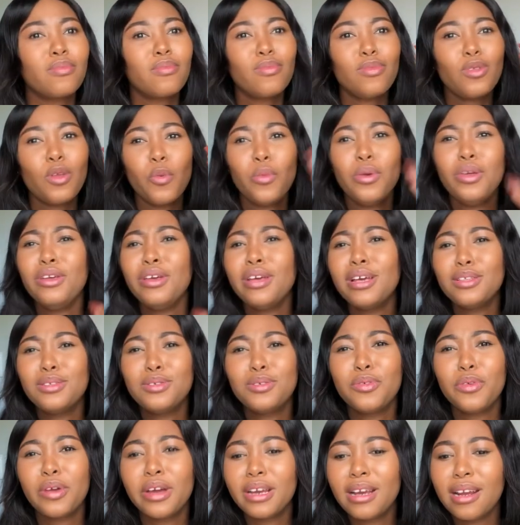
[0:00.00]
When you get to
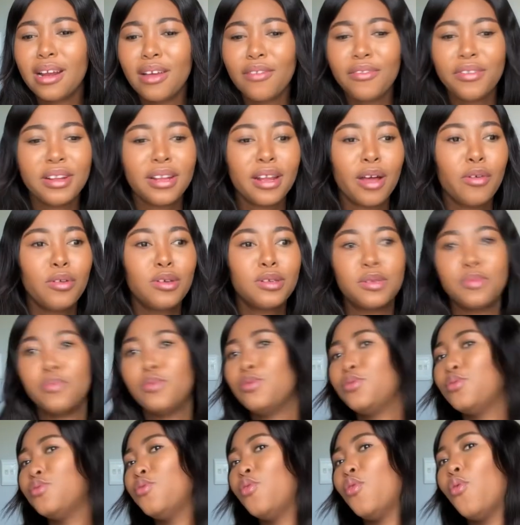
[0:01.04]
grade 11, now you're supposed
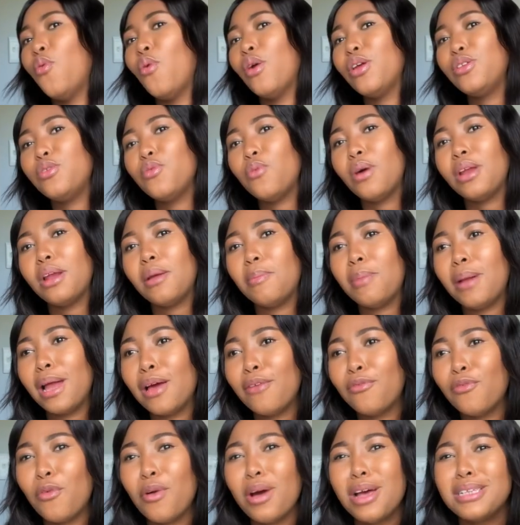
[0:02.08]
to know what you want to apply
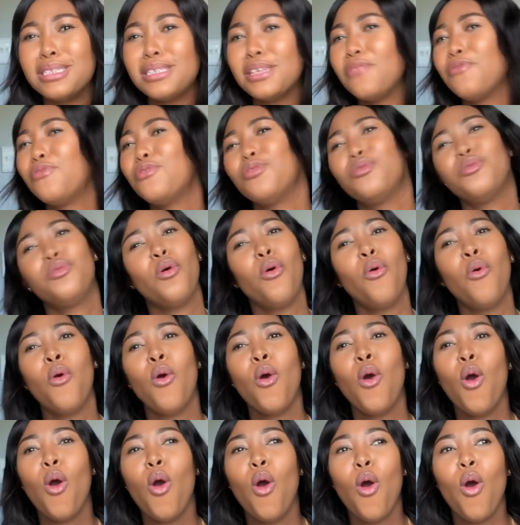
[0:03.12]
for, as if you know.
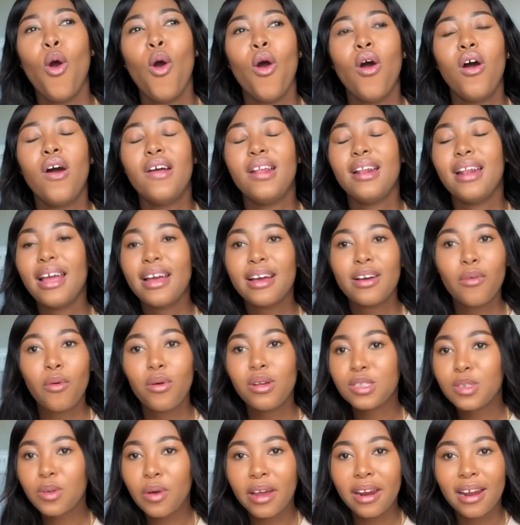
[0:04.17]
Like one
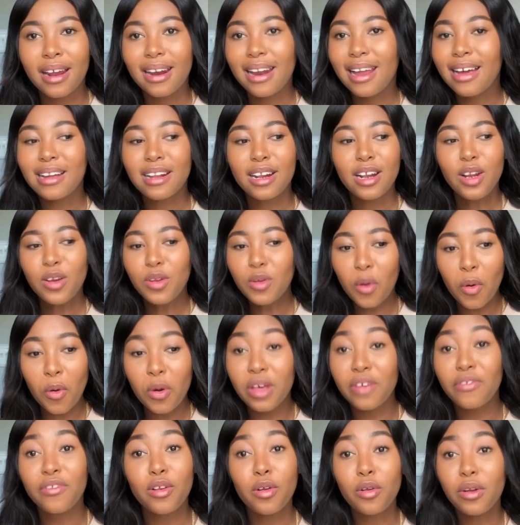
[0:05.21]
time, like let know, give
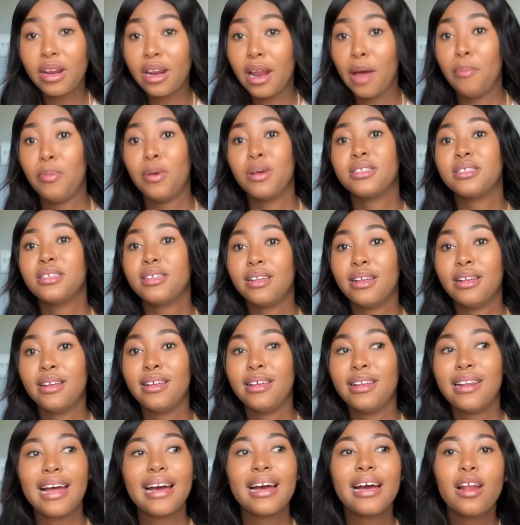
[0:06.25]
you not personally.
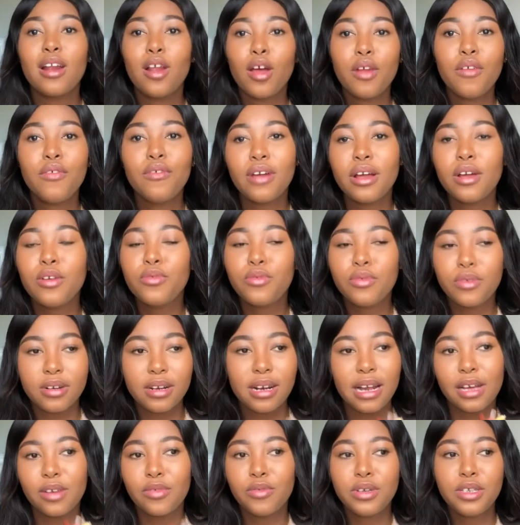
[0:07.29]
Like a lot of
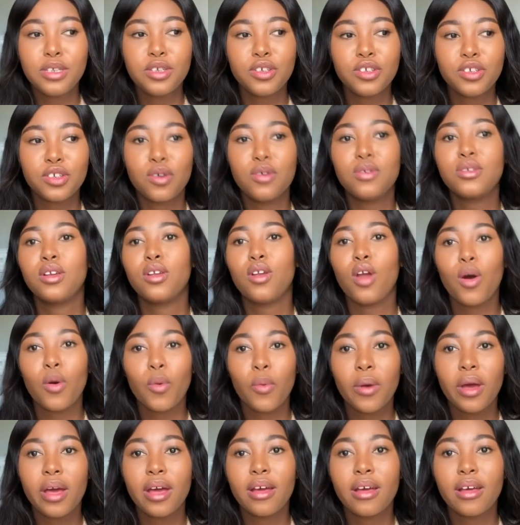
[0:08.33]
like research goes a long
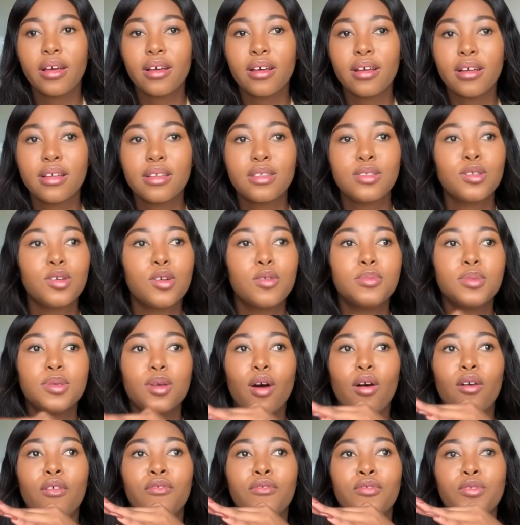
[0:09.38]
way in terms
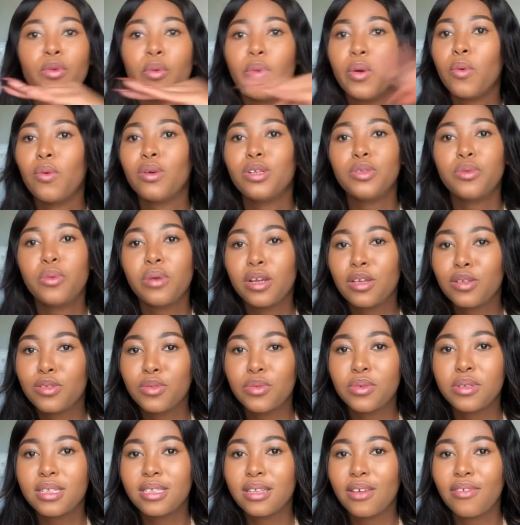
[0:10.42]
of knowing what you want to do and
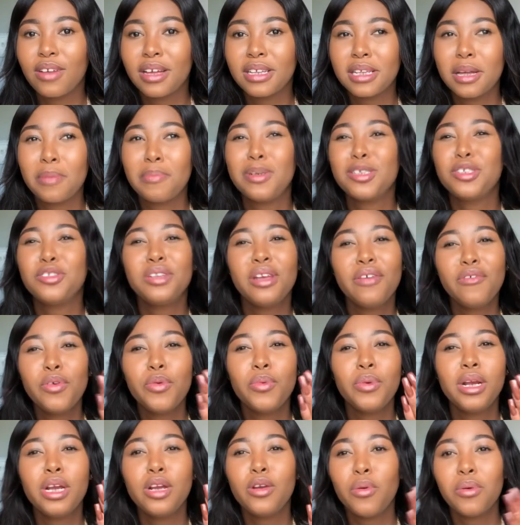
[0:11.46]
stuff like that. But you never
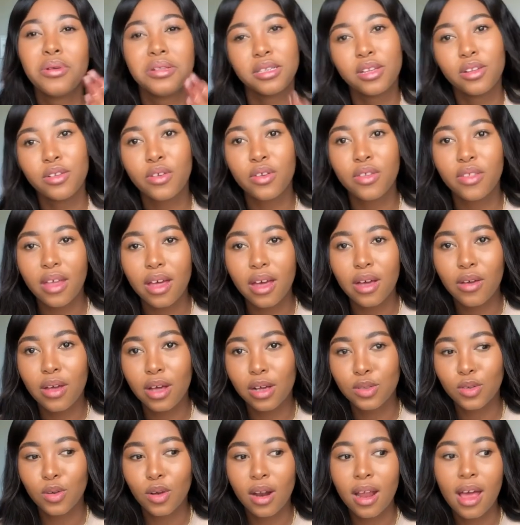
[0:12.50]
really know until you're there, young
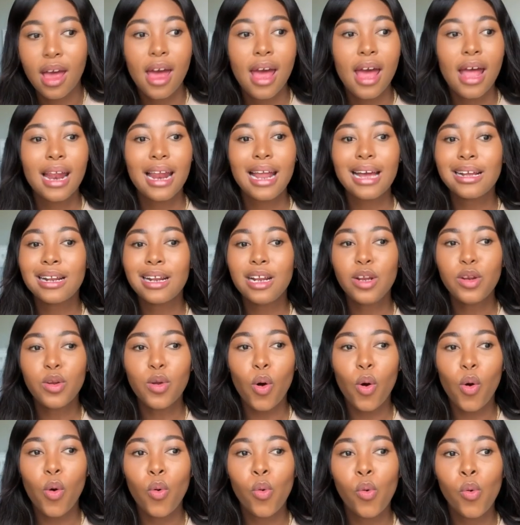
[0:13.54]
time. Like let
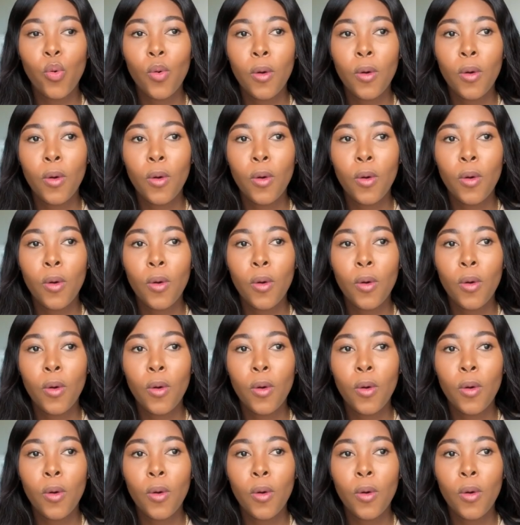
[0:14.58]
know.